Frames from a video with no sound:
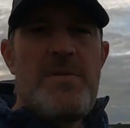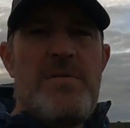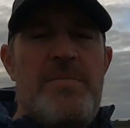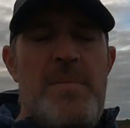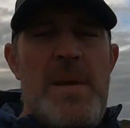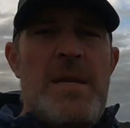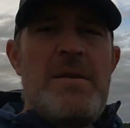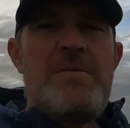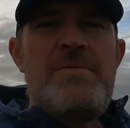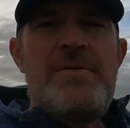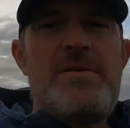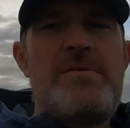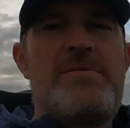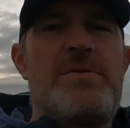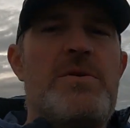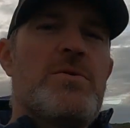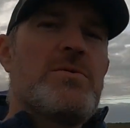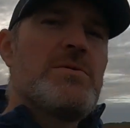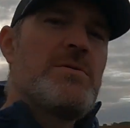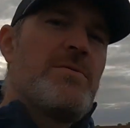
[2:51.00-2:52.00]
for the benefit of
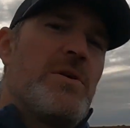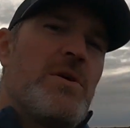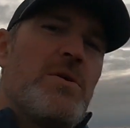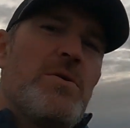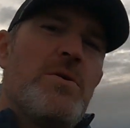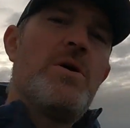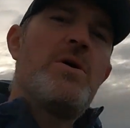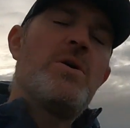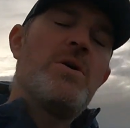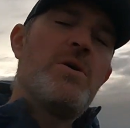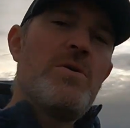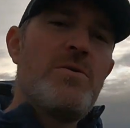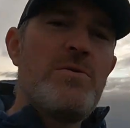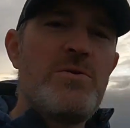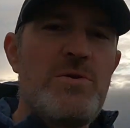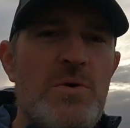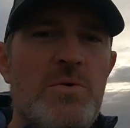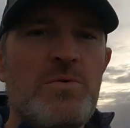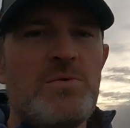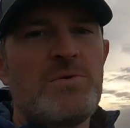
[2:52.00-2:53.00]
those of you who
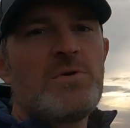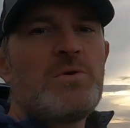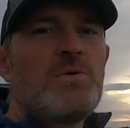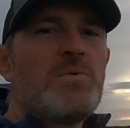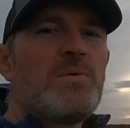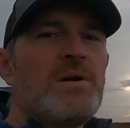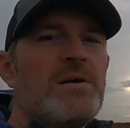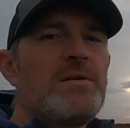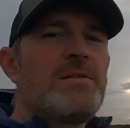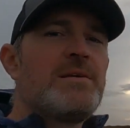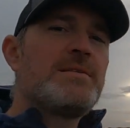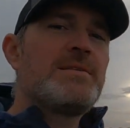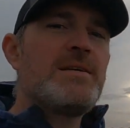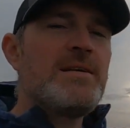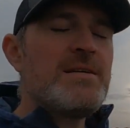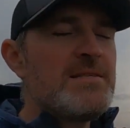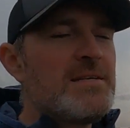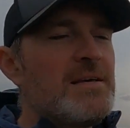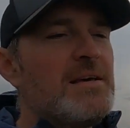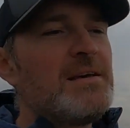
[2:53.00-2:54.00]
don't know where this
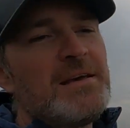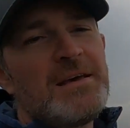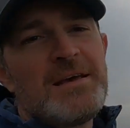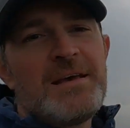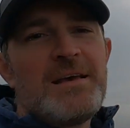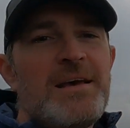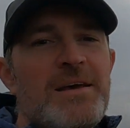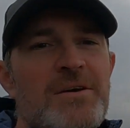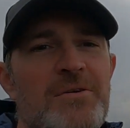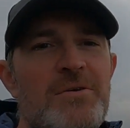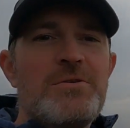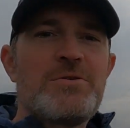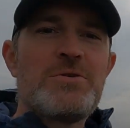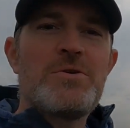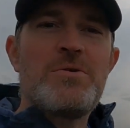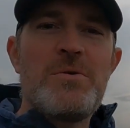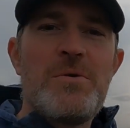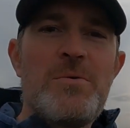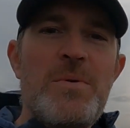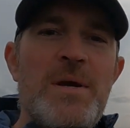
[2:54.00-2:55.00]
is, I'm going to
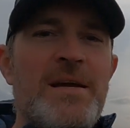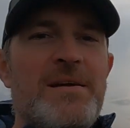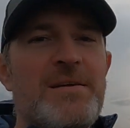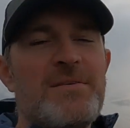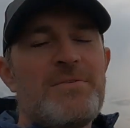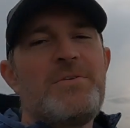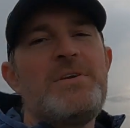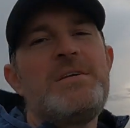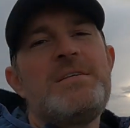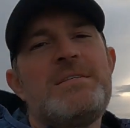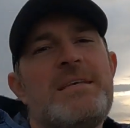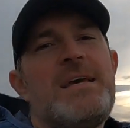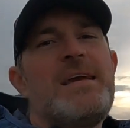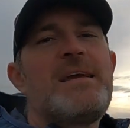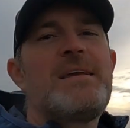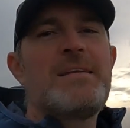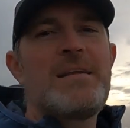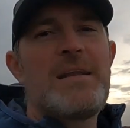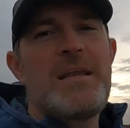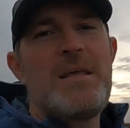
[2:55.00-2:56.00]
show a quick 3
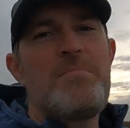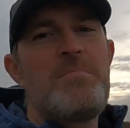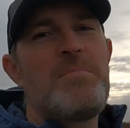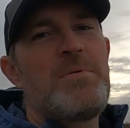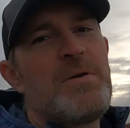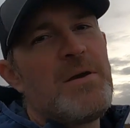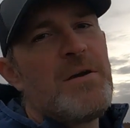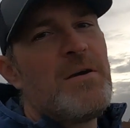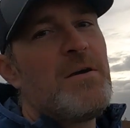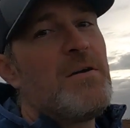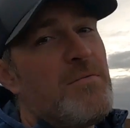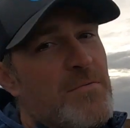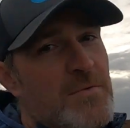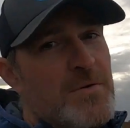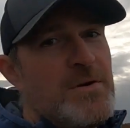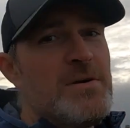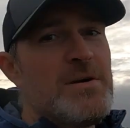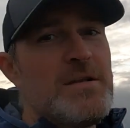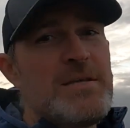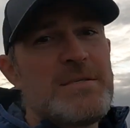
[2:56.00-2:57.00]
second clip of
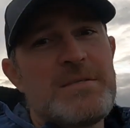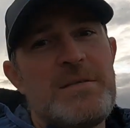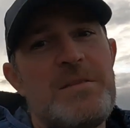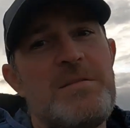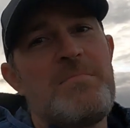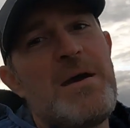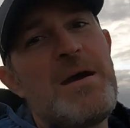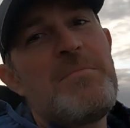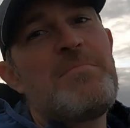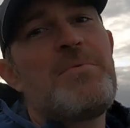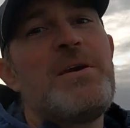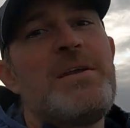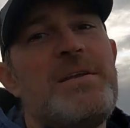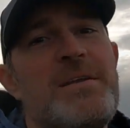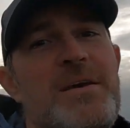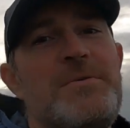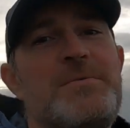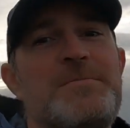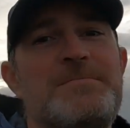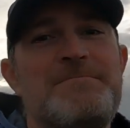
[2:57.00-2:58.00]
where it is on the map right
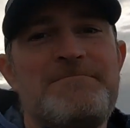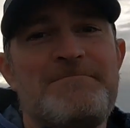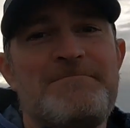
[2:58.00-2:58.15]
now.